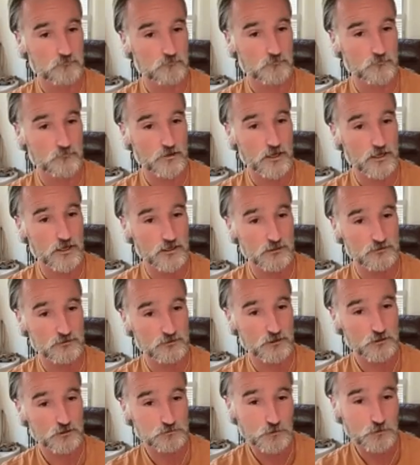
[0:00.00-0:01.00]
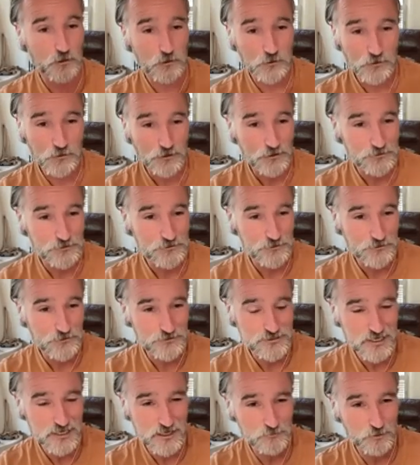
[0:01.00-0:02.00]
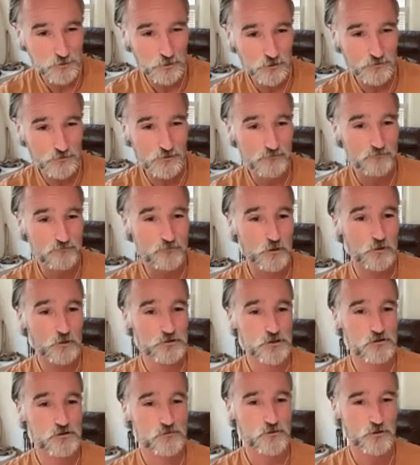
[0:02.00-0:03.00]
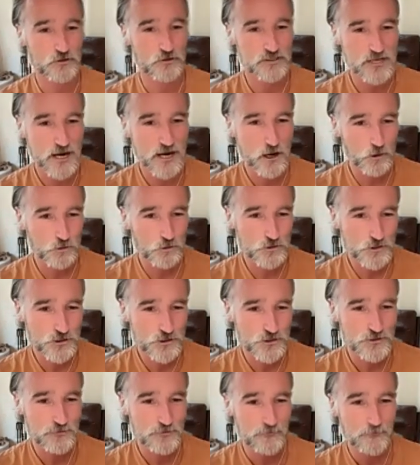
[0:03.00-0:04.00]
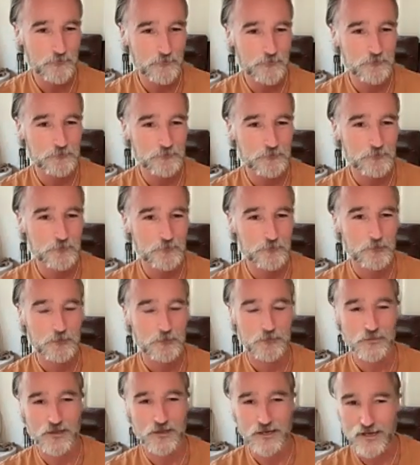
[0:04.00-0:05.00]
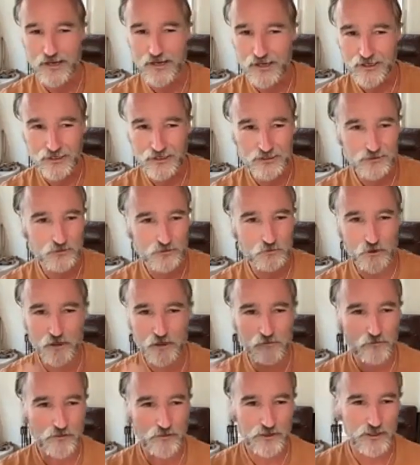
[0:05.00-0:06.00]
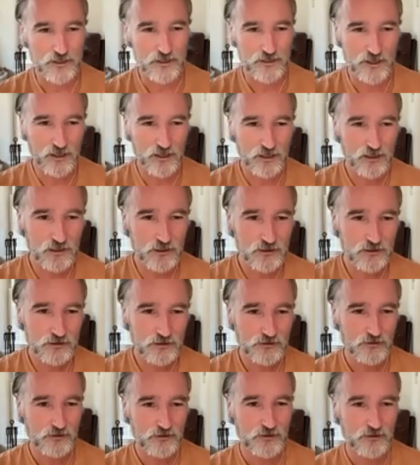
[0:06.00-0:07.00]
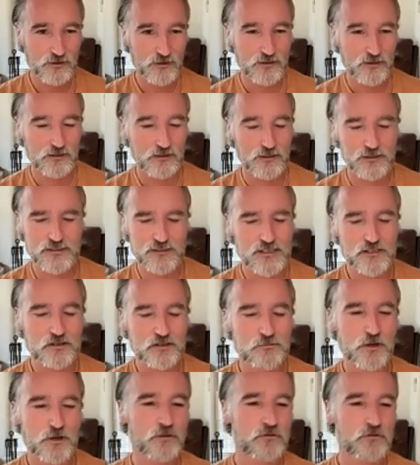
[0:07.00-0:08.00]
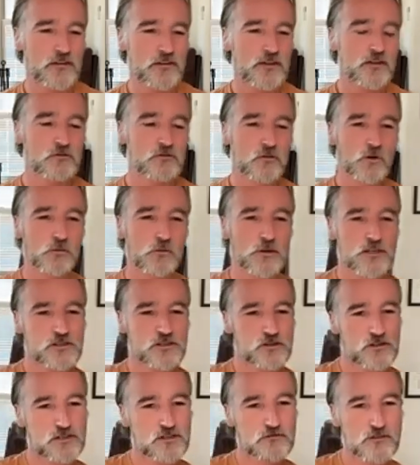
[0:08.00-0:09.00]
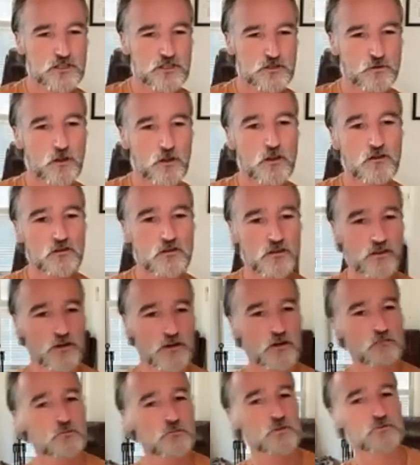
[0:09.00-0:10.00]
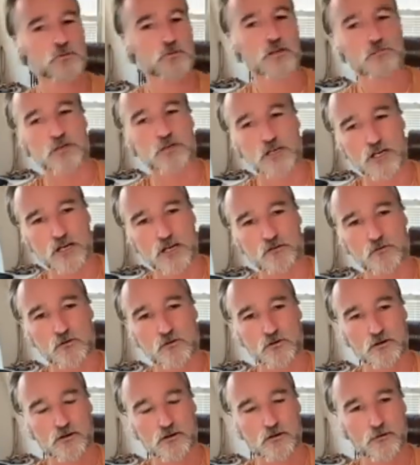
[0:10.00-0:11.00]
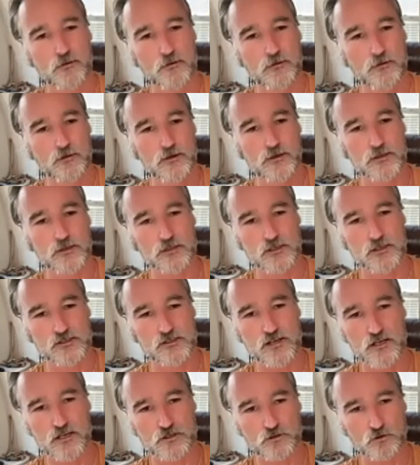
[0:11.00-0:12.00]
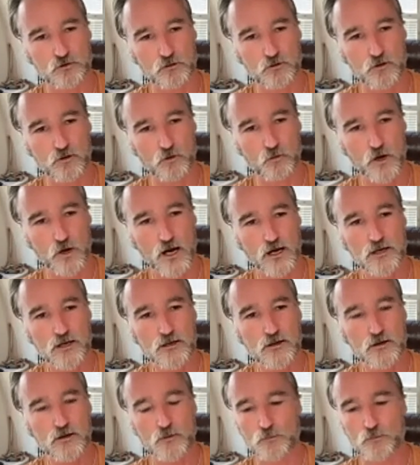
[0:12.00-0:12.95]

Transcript: They crawl under a table, they vault over a couch, they hang wherever they can hang. It doesn't matter that the environment is artificial. Their movement behavior is natural. Why?